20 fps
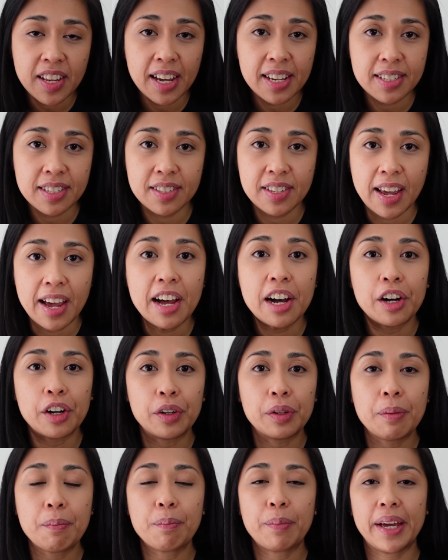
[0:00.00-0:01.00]
size
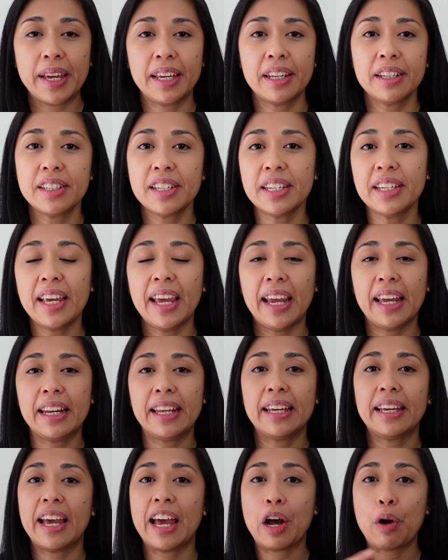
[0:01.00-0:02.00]
down by
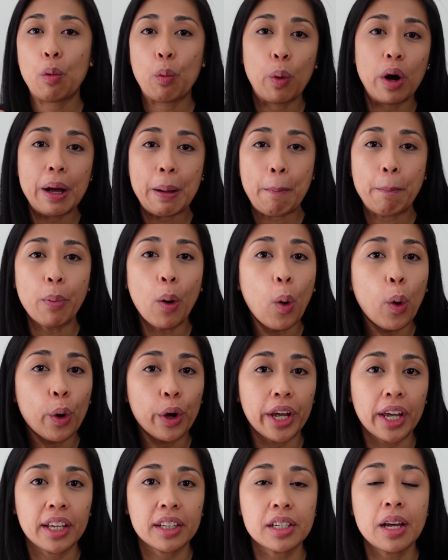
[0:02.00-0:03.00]
indicating at what
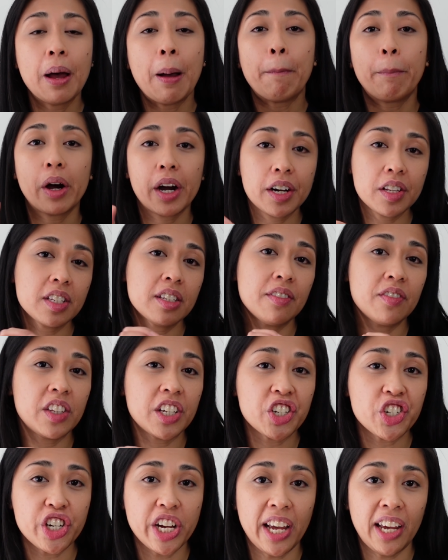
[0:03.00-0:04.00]
point parts of
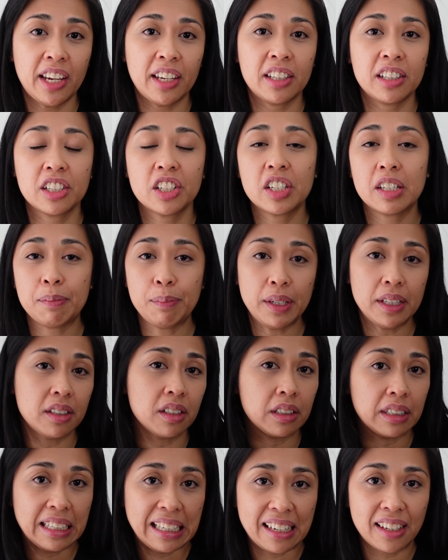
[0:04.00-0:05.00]
the chain could be
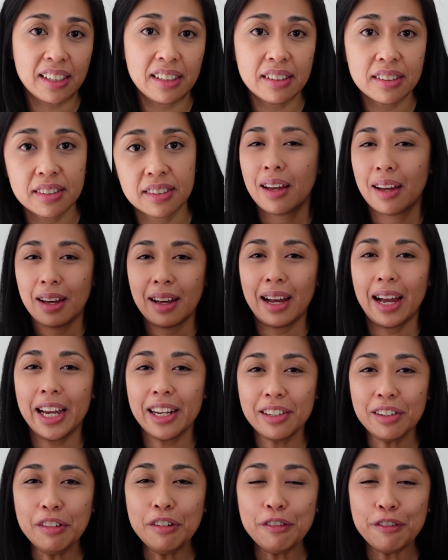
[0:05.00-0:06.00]
deleted.
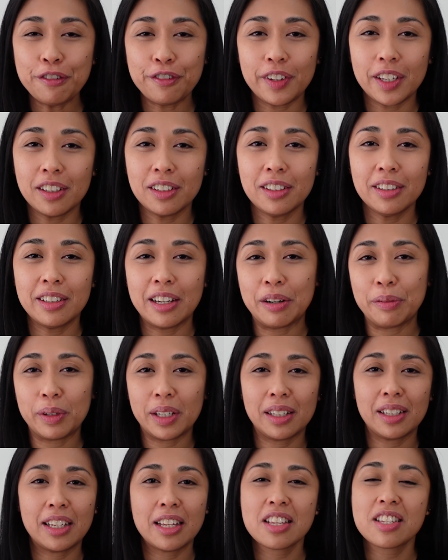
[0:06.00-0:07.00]
I don't feel that
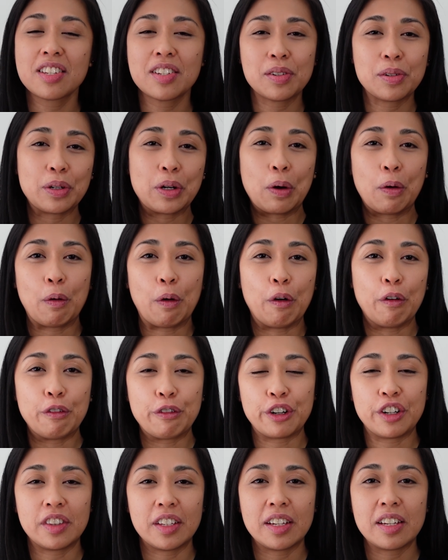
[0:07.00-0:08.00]
we need to go
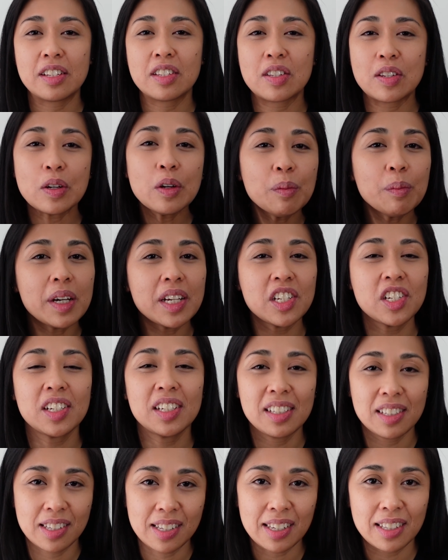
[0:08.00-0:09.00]
over this too much
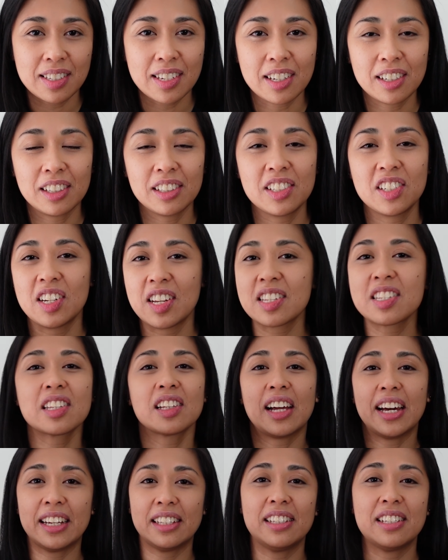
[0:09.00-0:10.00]
in detail, just
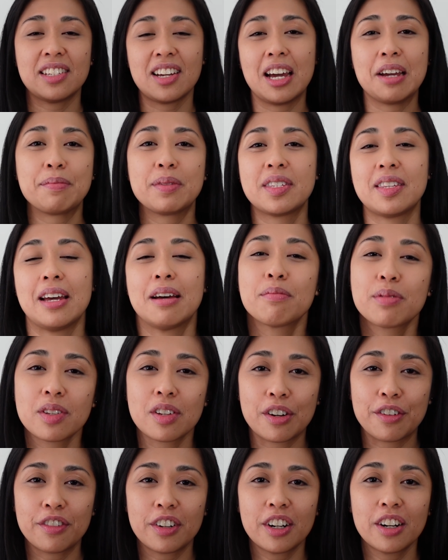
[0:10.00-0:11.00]
like the timestamp
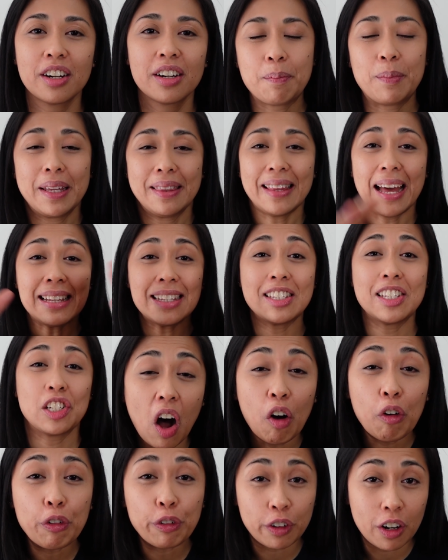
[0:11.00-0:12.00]
server, but that's the
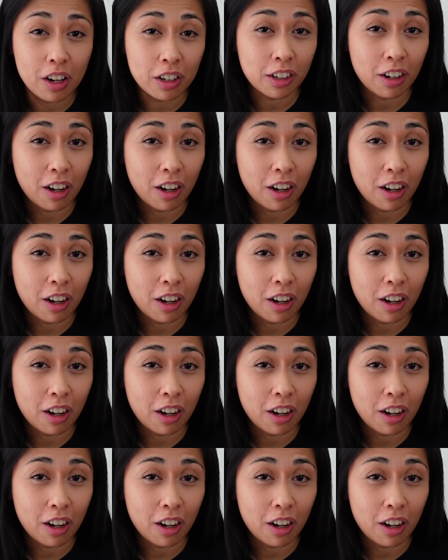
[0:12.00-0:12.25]
overall